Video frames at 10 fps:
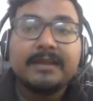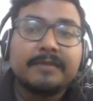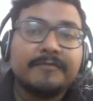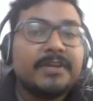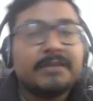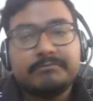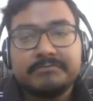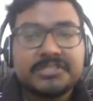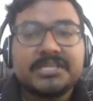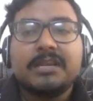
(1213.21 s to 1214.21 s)
We
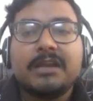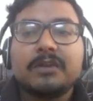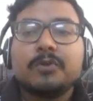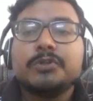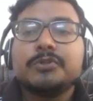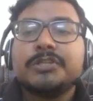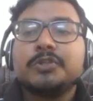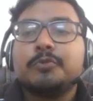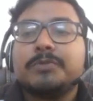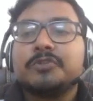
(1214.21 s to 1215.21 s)
still are going to see
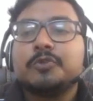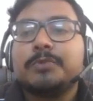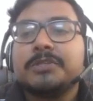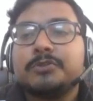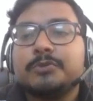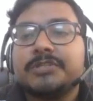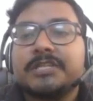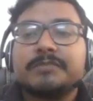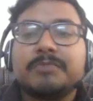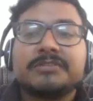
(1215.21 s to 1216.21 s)
2 plus 2 plus 2,
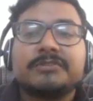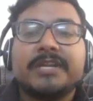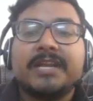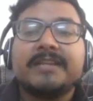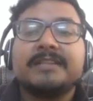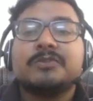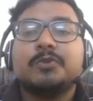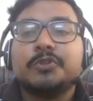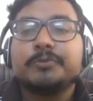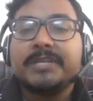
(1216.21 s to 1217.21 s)
6 plus 3, 9 is going
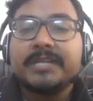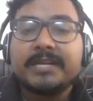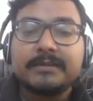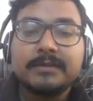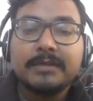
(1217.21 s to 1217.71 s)
to be greater,